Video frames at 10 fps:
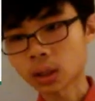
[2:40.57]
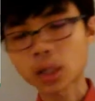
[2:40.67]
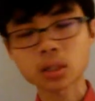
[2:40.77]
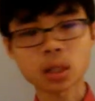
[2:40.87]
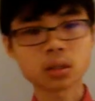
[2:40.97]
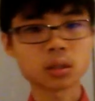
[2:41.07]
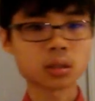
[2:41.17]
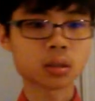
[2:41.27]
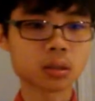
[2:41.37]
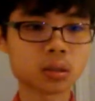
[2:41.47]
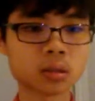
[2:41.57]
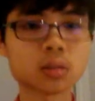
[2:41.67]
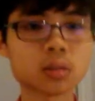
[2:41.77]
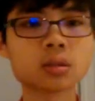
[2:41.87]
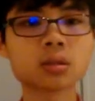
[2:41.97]

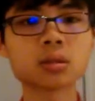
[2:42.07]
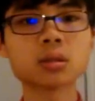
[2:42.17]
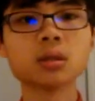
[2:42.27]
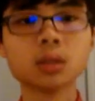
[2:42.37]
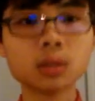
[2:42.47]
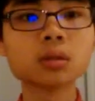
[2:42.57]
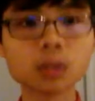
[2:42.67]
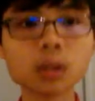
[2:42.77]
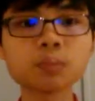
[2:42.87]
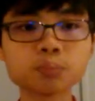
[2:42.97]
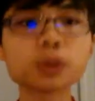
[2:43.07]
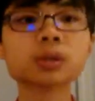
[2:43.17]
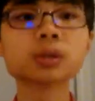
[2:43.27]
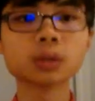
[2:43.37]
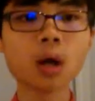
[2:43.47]
sentences. Yup.
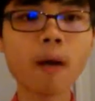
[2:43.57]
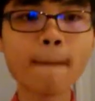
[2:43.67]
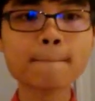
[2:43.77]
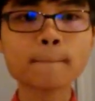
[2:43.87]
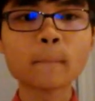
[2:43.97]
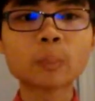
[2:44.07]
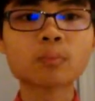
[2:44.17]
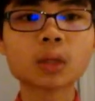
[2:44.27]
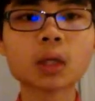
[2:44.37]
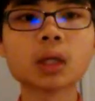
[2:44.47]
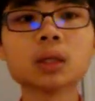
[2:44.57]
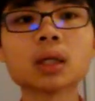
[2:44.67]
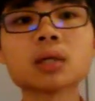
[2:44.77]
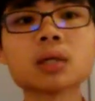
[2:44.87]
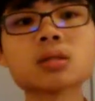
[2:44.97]
And
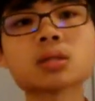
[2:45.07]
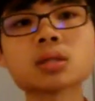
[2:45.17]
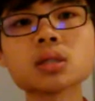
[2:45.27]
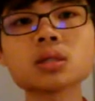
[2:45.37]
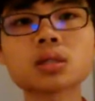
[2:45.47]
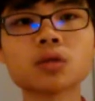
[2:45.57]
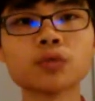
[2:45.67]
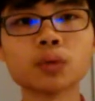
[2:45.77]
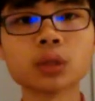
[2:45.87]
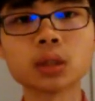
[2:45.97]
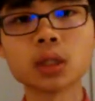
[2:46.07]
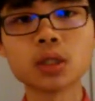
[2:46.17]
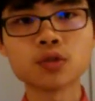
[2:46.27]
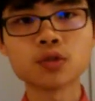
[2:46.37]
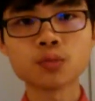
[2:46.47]
then since the vocal
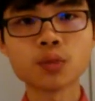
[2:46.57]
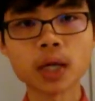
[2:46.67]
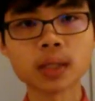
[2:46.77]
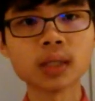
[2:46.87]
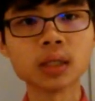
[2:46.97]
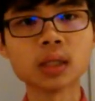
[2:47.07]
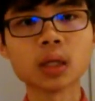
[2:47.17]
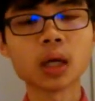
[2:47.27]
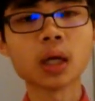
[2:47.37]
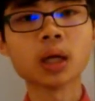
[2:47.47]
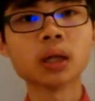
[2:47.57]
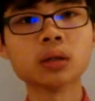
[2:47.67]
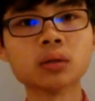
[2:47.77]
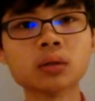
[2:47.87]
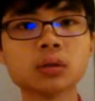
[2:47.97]
is ready,
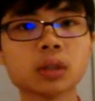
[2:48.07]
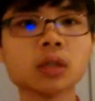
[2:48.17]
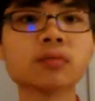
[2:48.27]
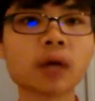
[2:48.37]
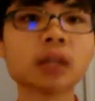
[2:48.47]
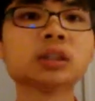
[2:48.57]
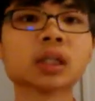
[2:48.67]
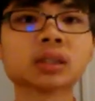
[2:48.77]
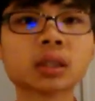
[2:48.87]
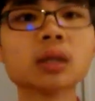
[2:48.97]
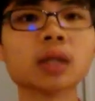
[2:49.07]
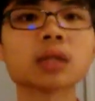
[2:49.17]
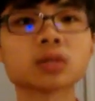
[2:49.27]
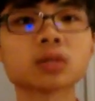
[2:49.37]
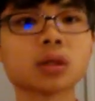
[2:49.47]
and if I just
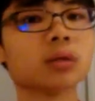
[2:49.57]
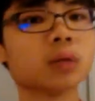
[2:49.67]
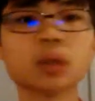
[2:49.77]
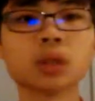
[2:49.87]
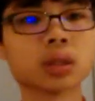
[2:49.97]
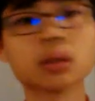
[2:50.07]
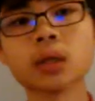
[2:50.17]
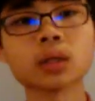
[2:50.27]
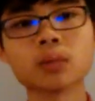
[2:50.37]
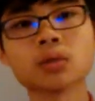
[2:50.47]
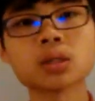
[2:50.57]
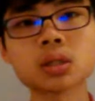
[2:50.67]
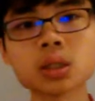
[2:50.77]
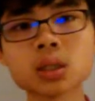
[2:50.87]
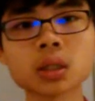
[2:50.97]
let's go and just let them
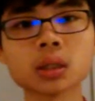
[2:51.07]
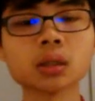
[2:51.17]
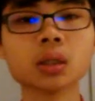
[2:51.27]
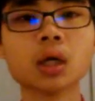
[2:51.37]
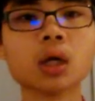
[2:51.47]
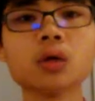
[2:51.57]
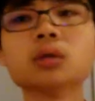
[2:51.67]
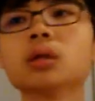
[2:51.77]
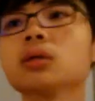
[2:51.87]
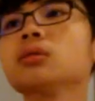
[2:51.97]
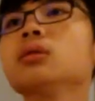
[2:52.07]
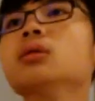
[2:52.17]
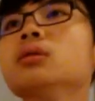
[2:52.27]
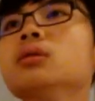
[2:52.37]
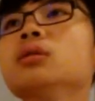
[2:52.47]
sing, and just
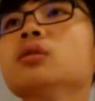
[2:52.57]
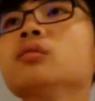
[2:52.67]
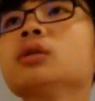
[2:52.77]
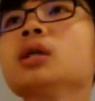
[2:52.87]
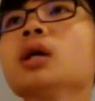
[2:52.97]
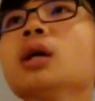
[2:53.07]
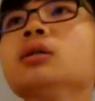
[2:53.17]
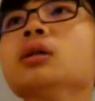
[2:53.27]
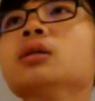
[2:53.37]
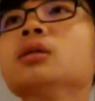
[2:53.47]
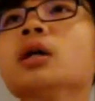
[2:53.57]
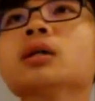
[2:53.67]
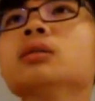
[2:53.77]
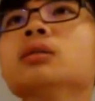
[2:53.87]
sit over there and just like,